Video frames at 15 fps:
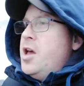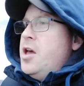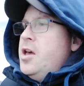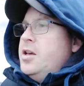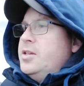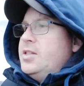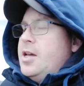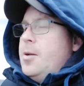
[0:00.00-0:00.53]

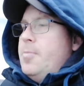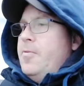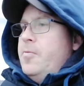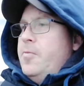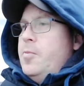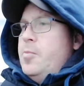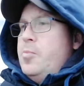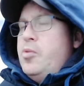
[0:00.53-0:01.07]
some
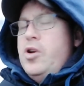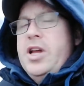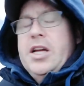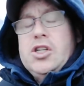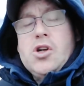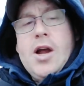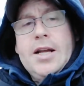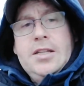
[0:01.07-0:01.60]
pretty
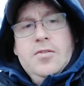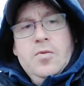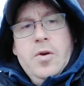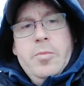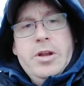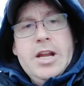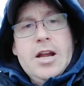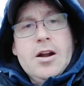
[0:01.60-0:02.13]
attractive
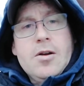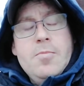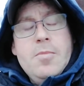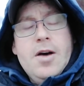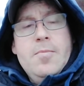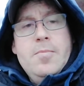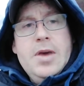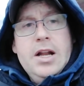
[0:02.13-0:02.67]
women here,
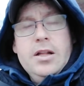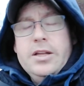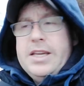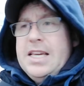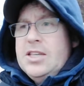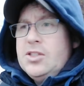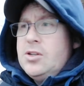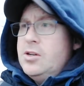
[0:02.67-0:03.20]
of Middle
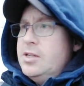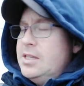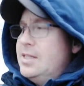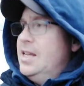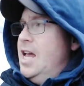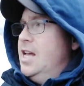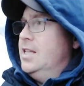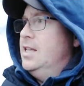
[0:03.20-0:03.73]
Eastern
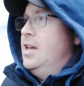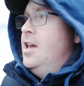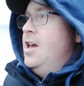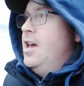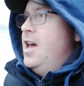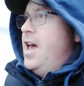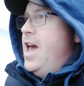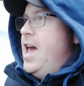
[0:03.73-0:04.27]
descent.
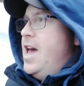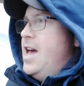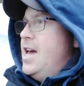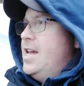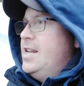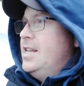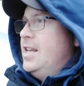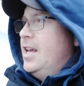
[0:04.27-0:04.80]

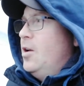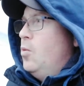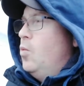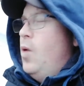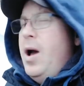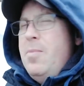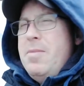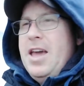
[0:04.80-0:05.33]
And
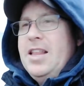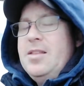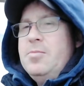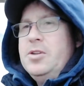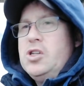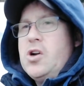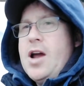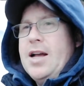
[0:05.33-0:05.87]
what made them
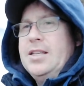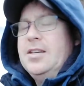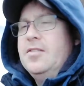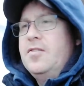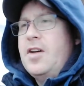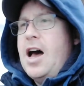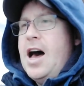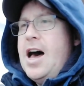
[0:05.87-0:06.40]
attractive?
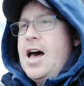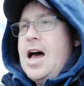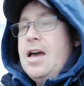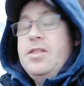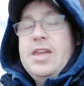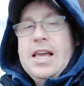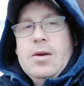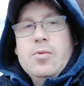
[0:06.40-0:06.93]
I
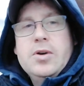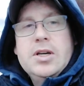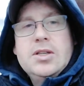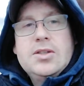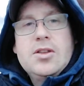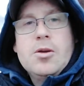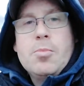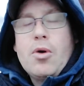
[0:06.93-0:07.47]
think it
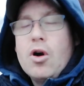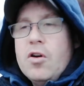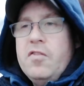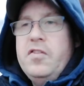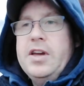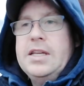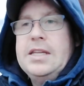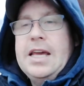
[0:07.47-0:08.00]
was their
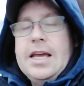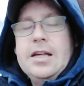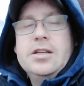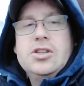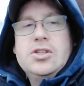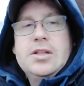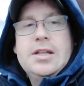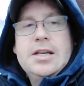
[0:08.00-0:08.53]
perfect
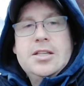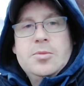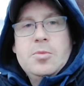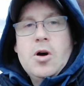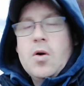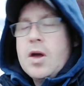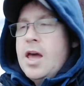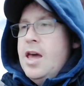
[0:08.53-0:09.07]
English that they
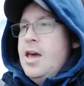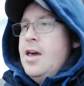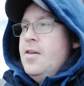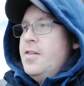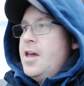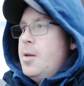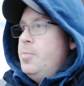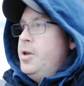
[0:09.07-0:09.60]
spoke.
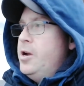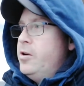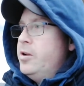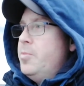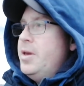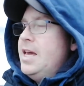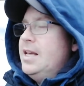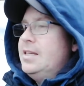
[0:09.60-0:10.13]
They appear to
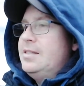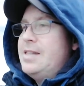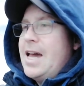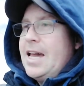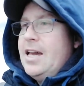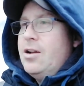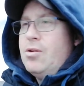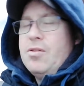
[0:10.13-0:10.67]
be
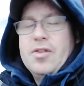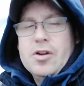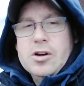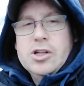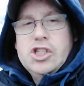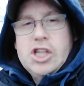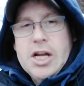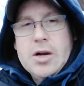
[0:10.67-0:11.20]
second or
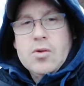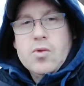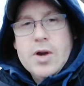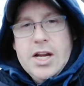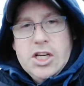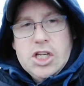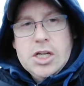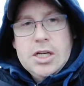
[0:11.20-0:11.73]
third
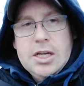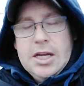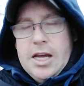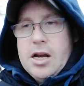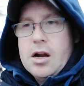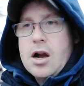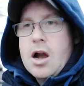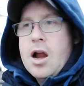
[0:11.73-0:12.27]
generation
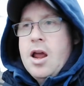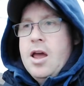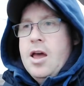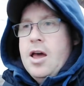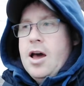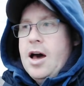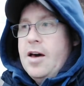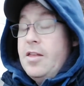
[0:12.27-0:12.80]
here.
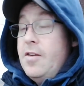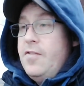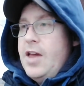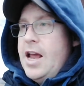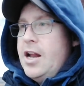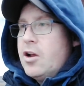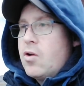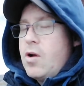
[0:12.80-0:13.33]
They've
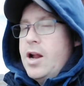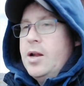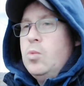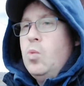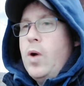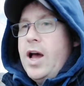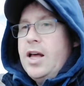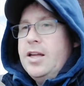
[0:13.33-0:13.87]
integrated
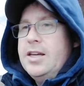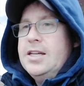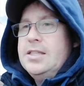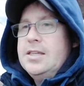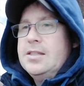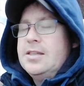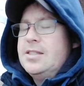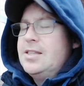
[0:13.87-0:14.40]
well
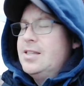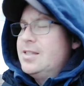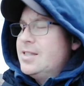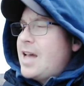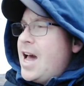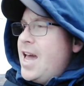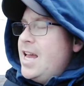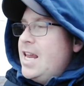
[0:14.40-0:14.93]
into the
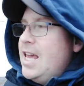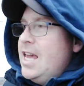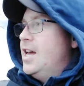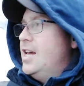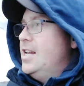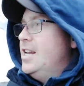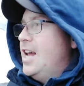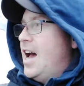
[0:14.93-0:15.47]
society.
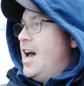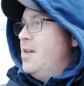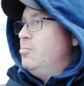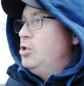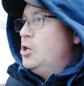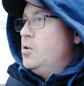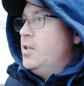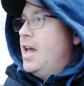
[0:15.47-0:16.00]
And I'm
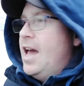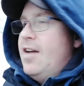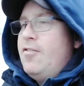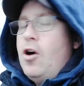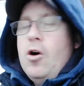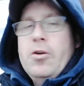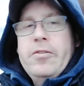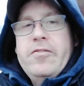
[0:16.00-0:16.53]
sure they have
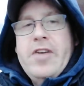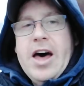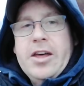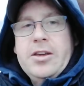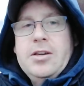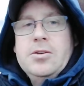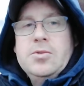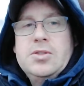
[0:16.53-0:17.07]
all the
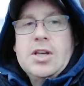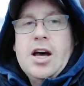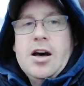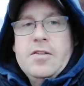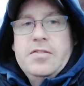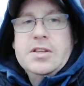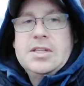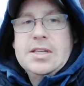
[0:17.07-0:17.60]
values
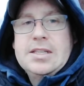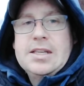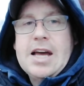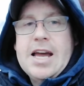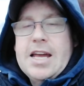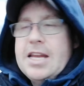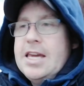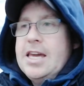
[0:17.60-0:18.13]
of the
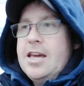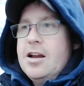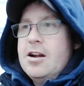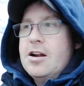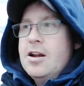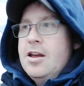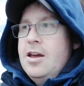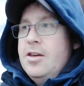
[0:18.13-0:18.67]
society here.
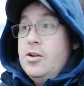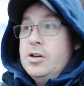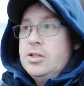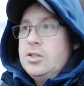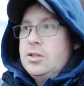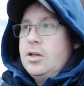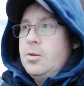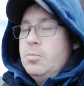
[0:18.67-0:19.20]
They're
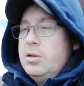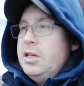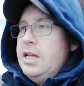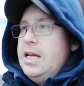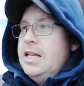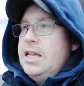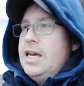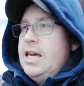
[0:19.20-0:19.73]

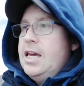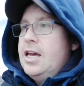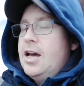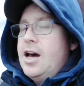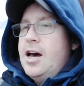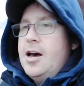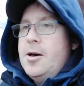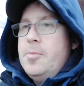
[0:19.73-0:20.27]
completely,
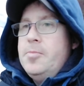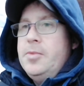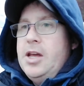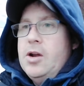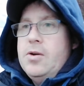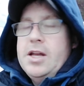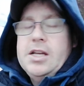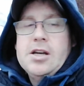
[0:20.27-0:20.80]
you
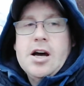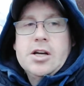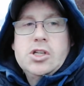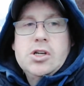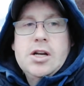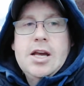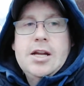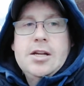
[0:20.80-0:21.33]
know,
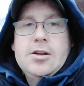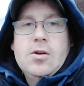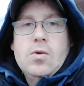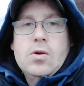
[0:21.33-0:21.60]
indoctrinated or